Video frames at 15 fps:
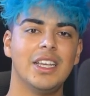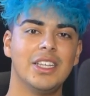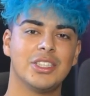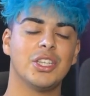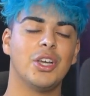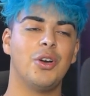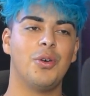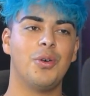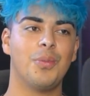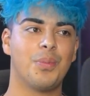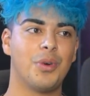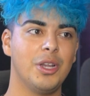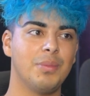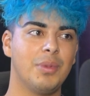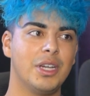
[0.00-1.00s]
So
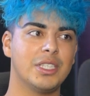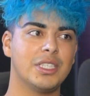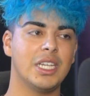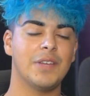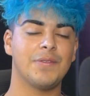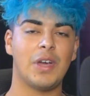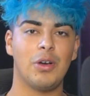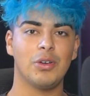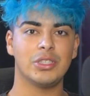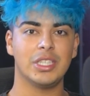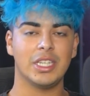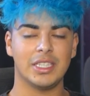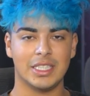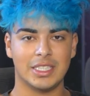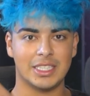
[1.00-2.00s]
pretty much, if I was to
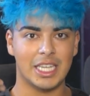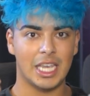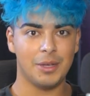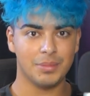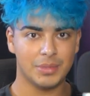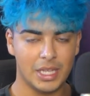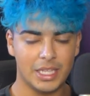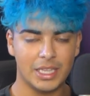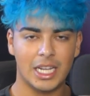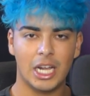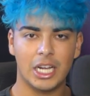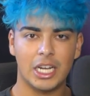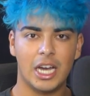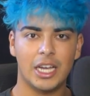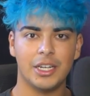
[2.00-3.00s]
get the same thing that
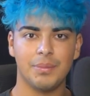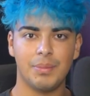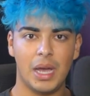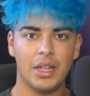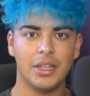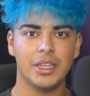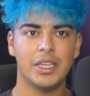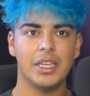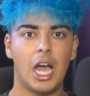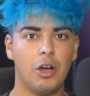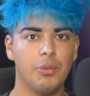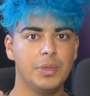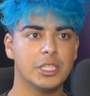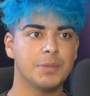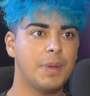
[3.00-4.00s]
I got in Mali,
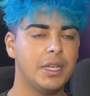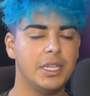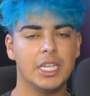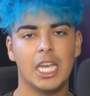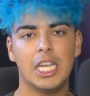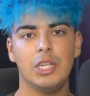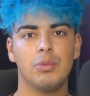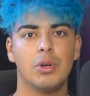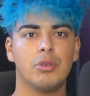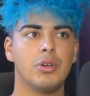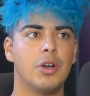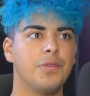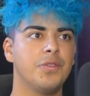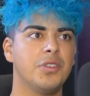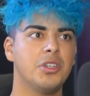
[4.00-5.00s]
I'll be spending anywhere
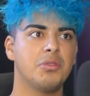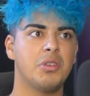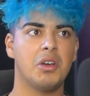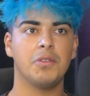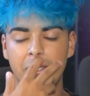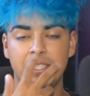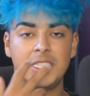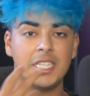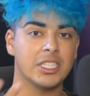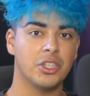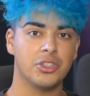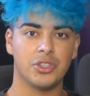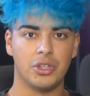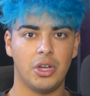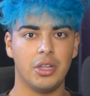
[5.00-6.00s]
roughly around
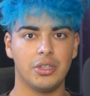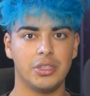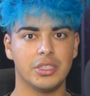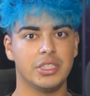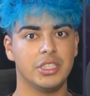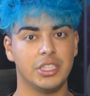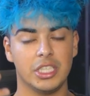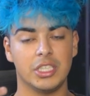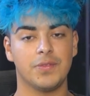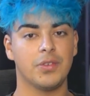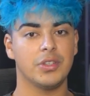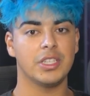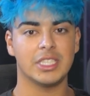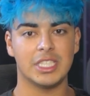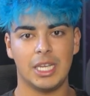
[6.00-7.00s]
$600 just
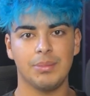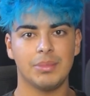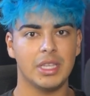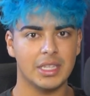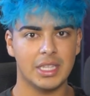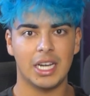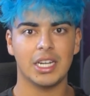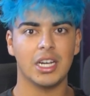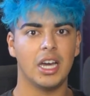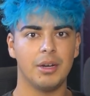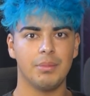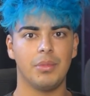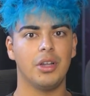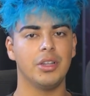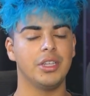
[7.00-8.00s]
for the same thing that I got
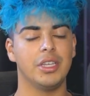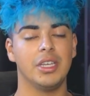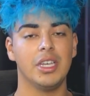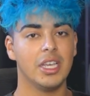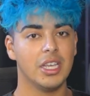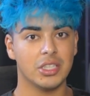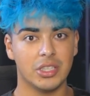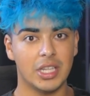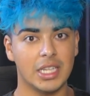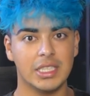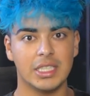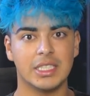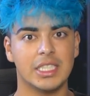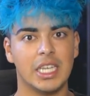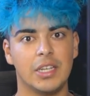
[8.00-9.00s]
in Mali. So that's
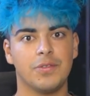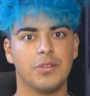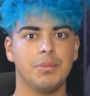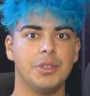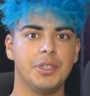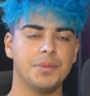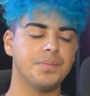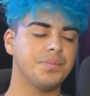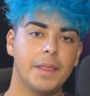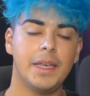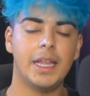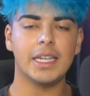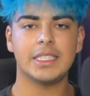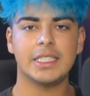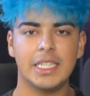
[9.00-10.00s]
insane for me. The
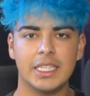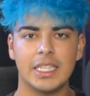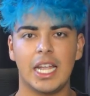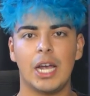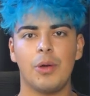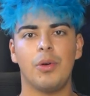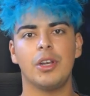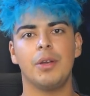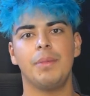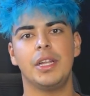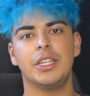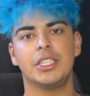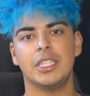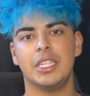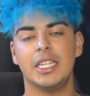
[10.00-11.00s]
next thing that I want to
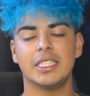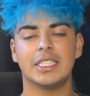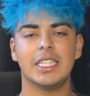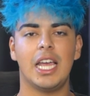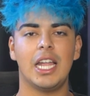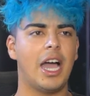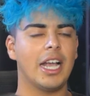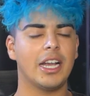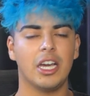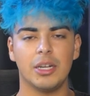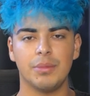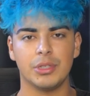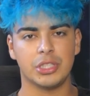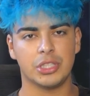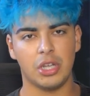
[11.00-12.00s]
mention is that I got a
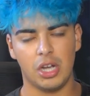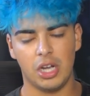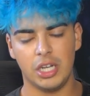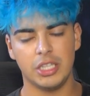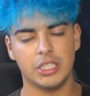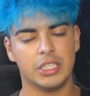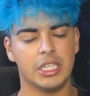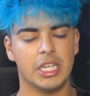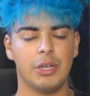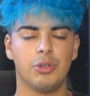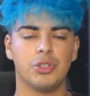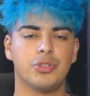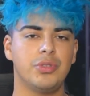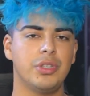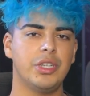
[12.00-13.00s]
massage. It
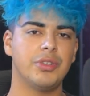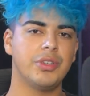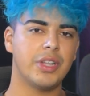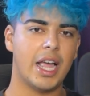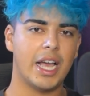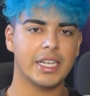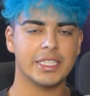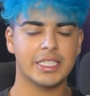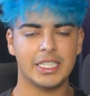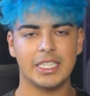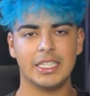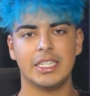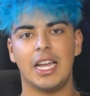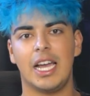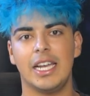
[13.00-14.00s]
was really
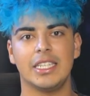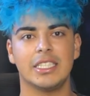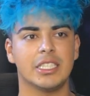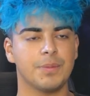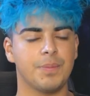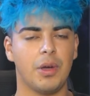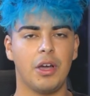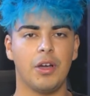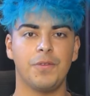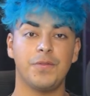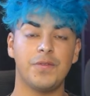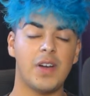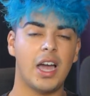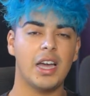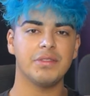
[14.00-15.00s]
relaxing, nice spa,
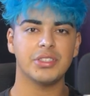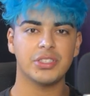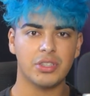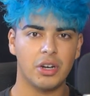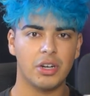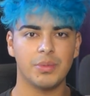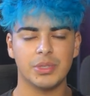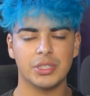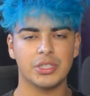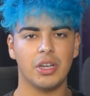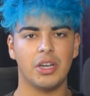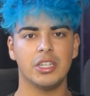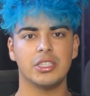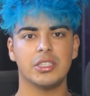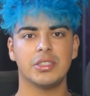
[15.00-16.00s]
5-star
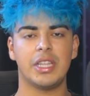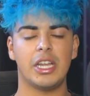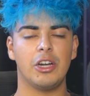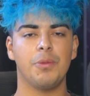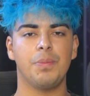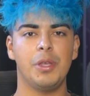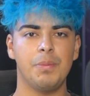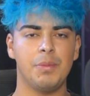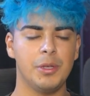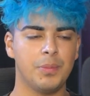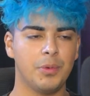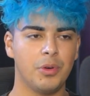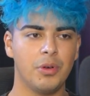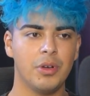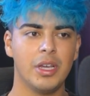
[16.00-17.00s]
massage therapy
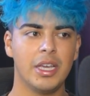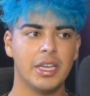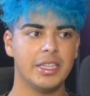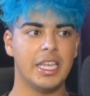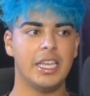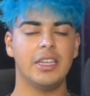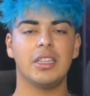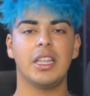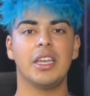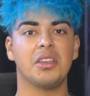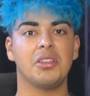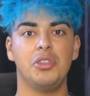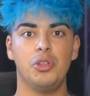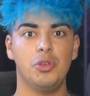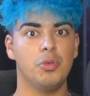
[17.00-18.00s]
people. They
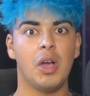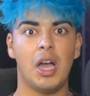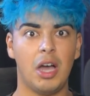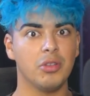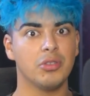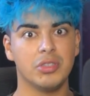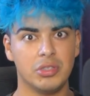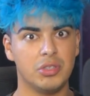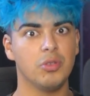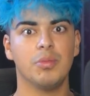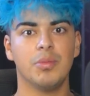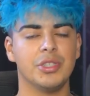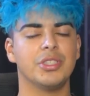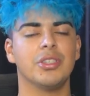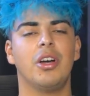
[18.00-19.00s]
like knew how to do a
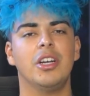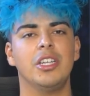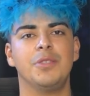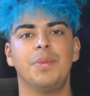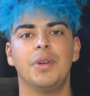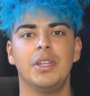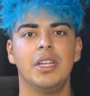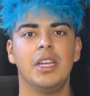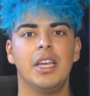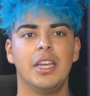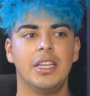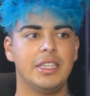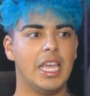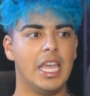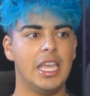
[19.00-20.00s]
massage, but
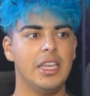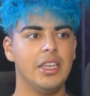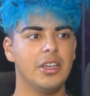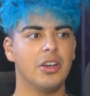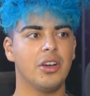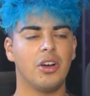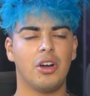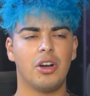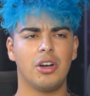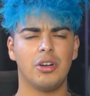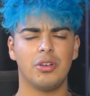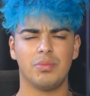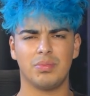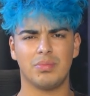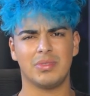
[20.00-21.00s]
they
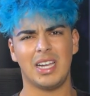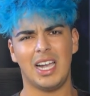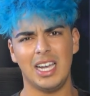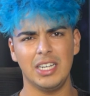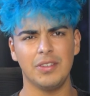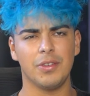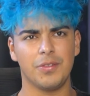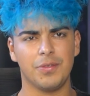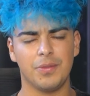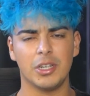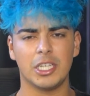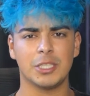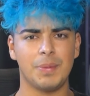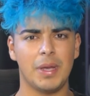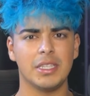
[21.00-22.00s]
are kind of
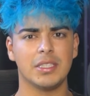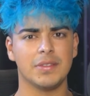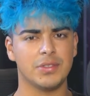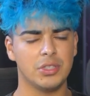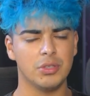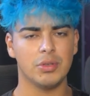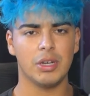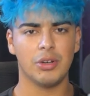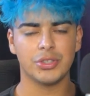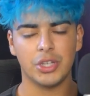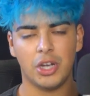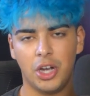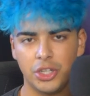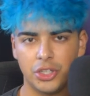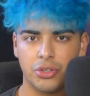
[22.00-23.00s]
expensive too. It was
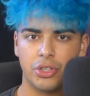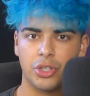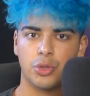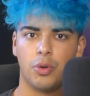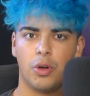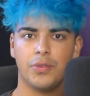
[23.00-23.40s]
$112